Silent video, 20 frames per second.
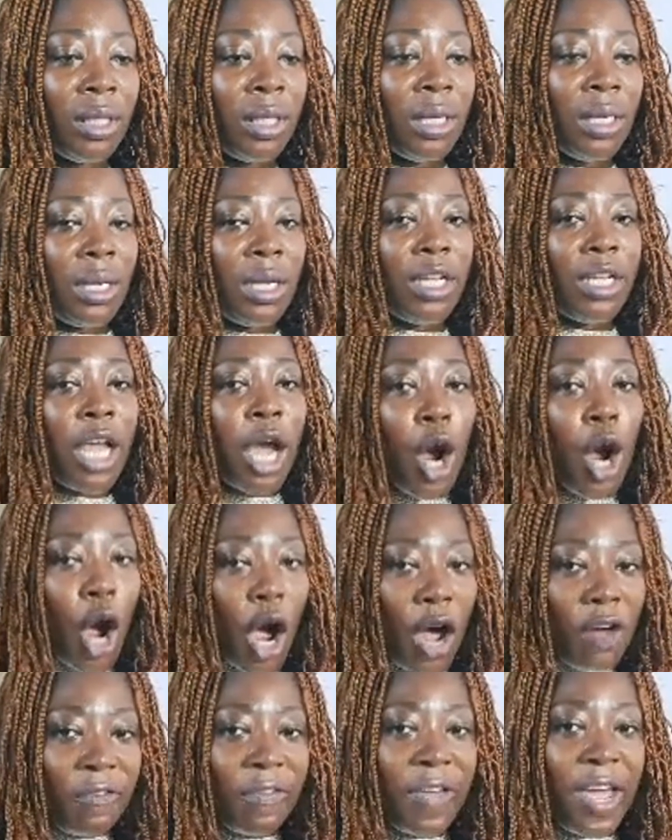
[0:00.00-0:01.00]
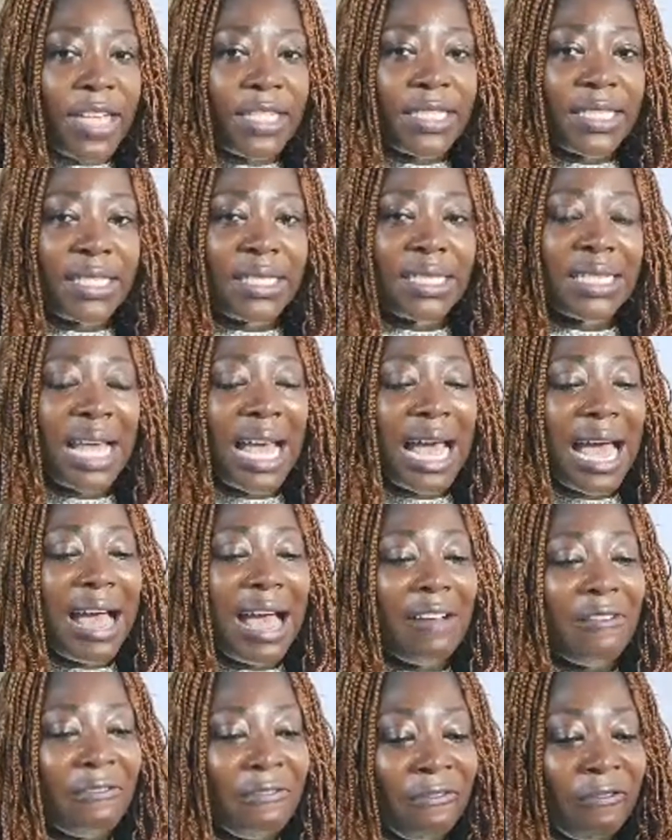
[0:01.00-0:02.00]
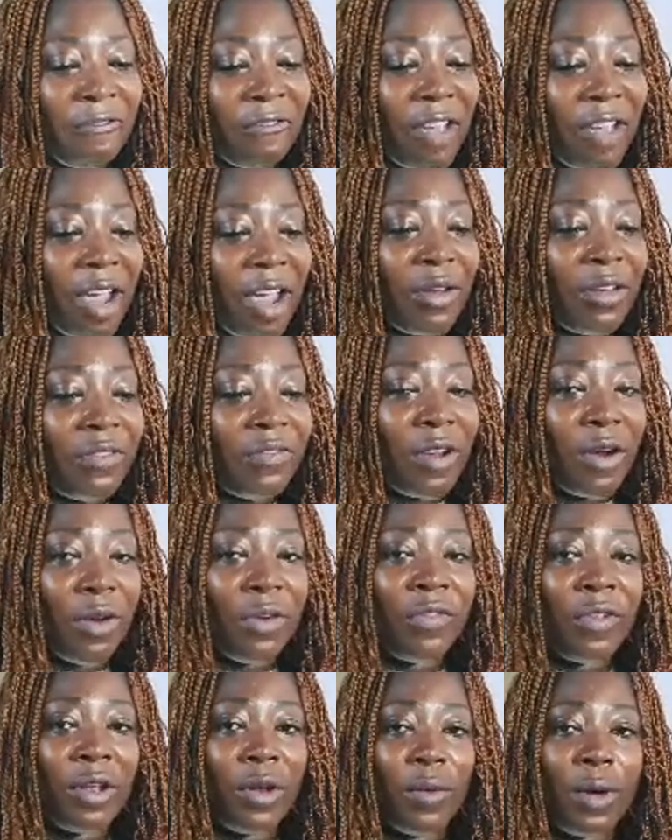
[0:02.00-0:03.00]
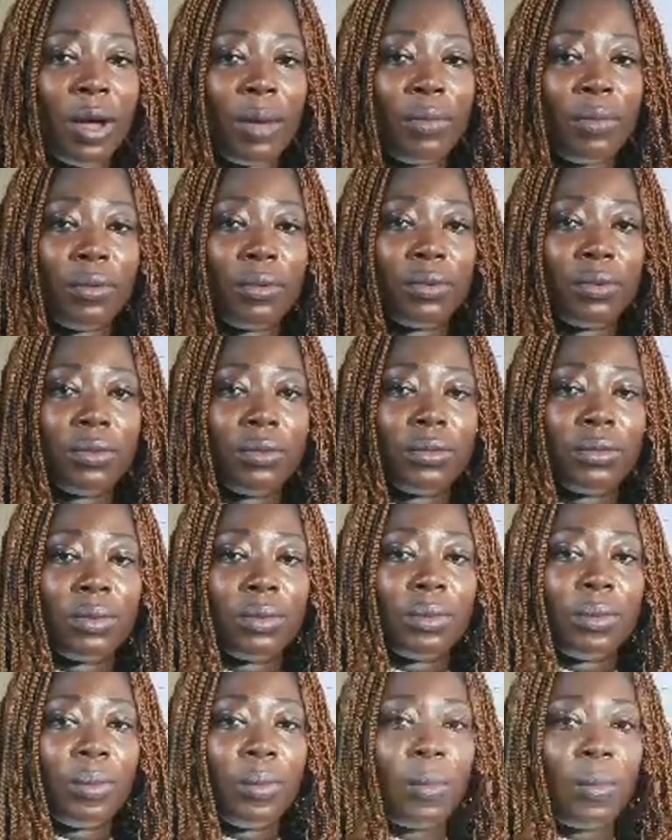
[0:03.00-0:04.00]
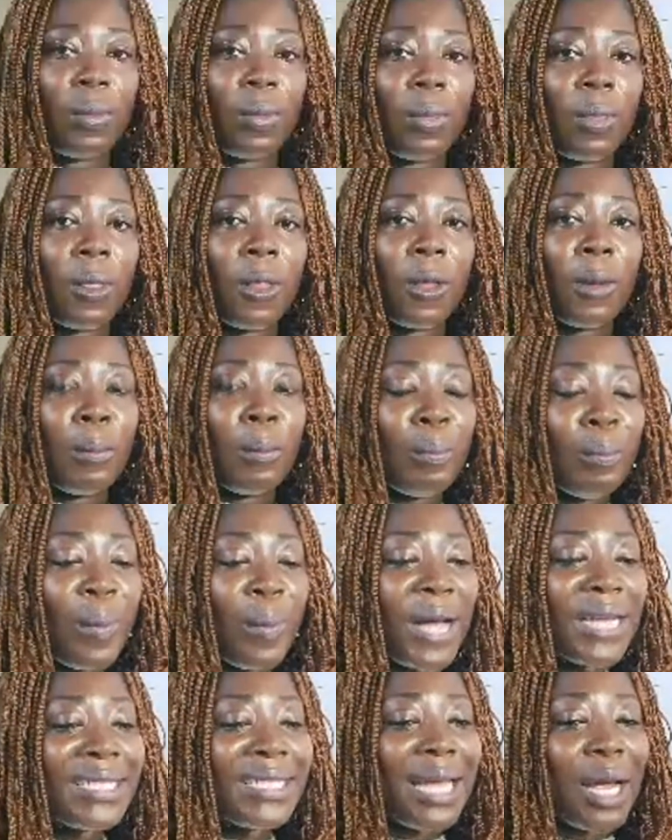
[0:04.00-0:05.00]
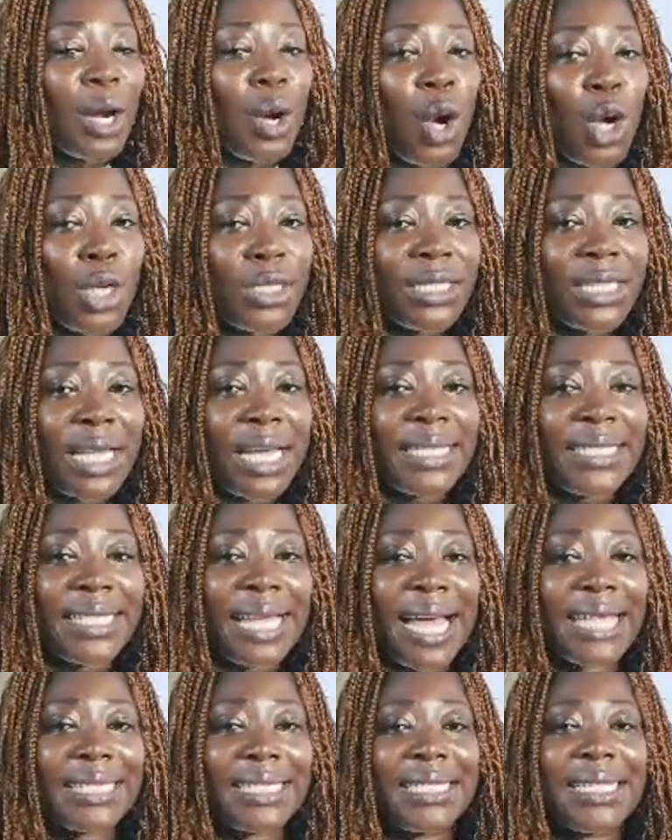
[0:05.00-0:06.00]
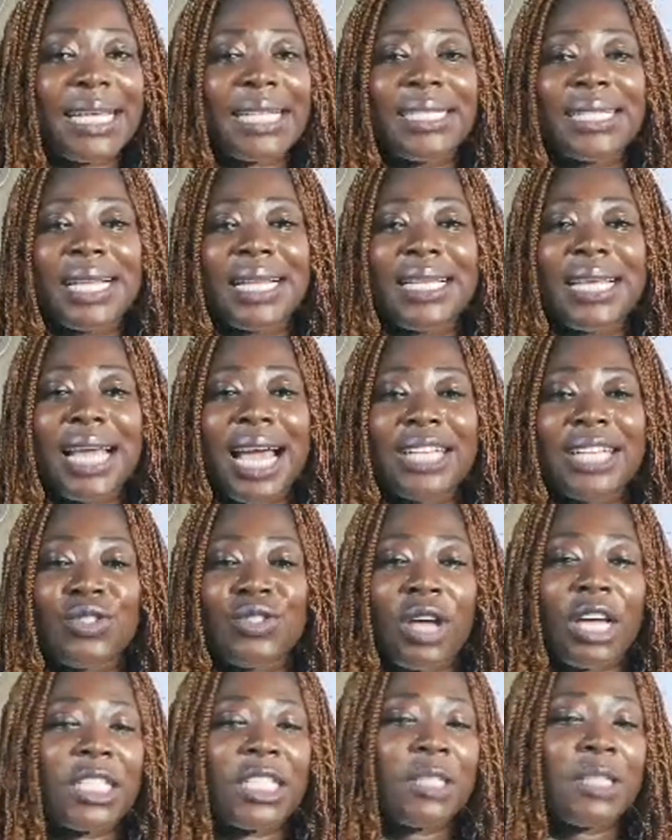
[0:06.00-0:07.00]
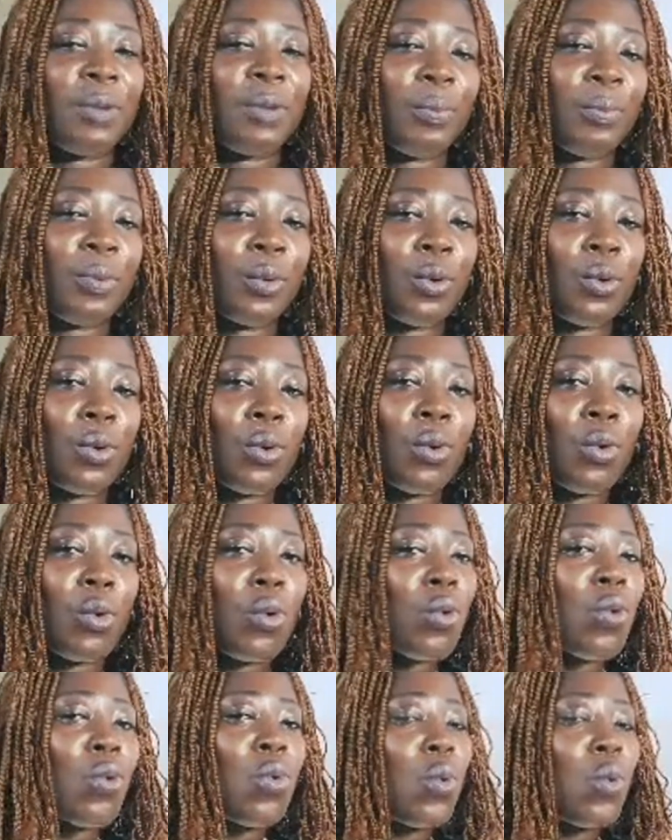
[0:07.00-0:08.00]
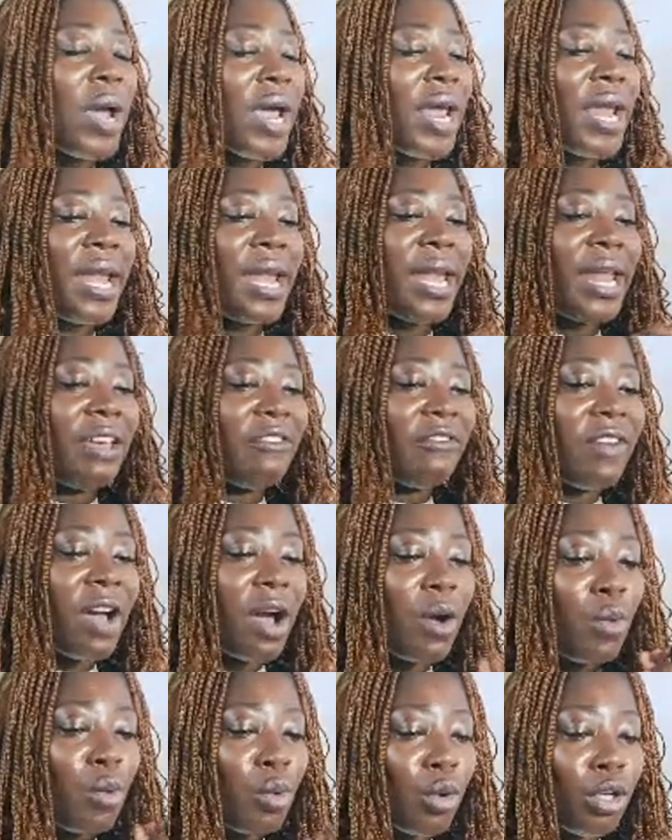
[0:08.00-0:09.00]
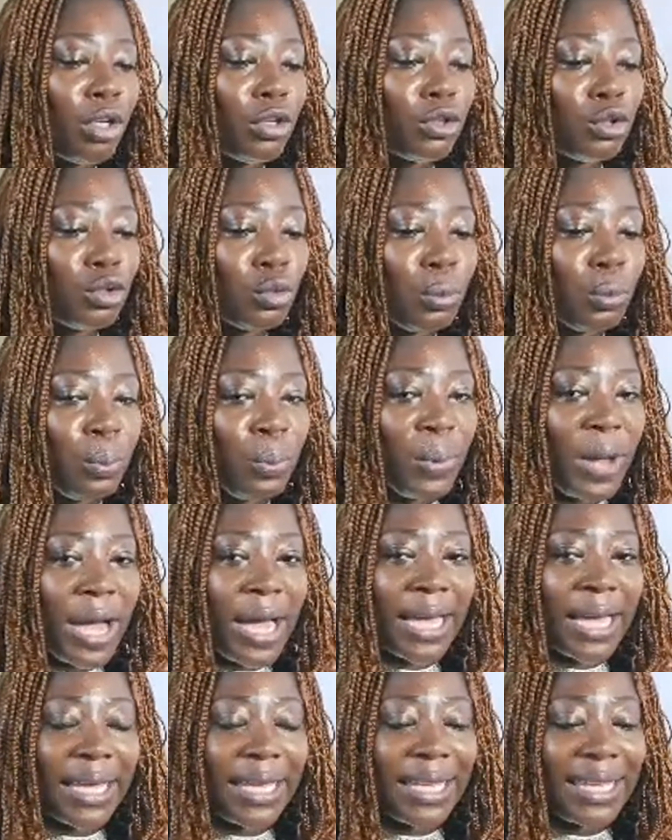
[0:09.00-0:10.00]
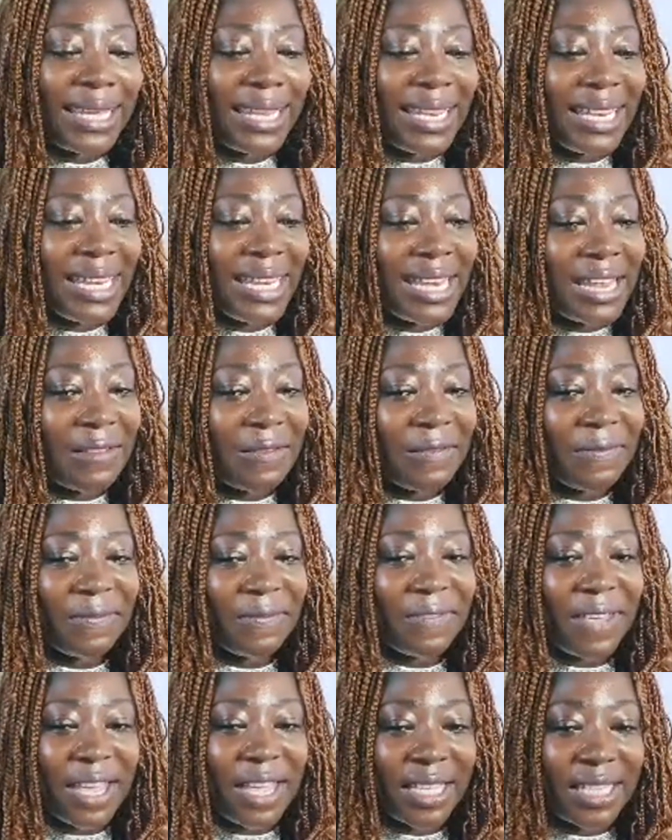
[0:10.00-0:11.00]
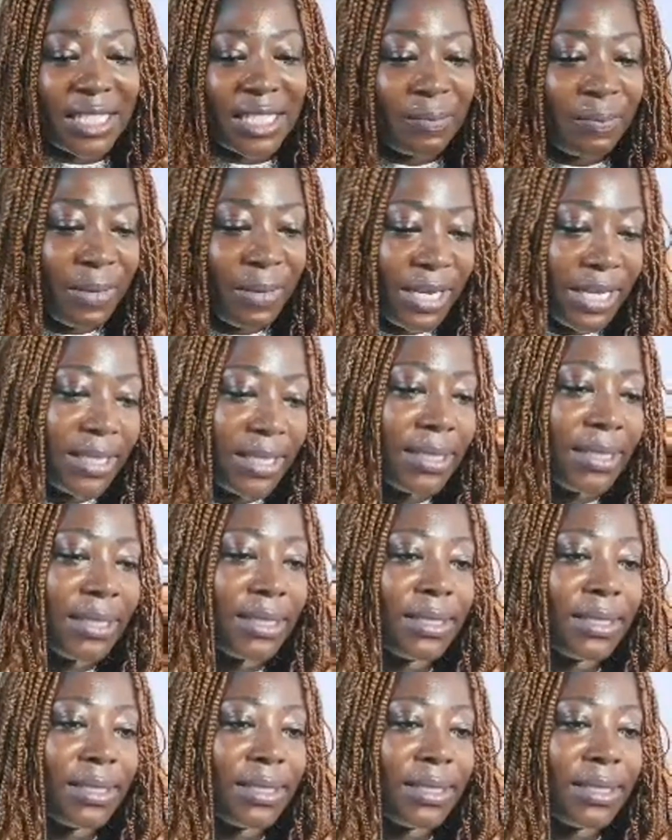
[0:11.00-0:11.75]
the offers are very, very valuable, but their content accidentally attracts people who were never going to buy in the first place.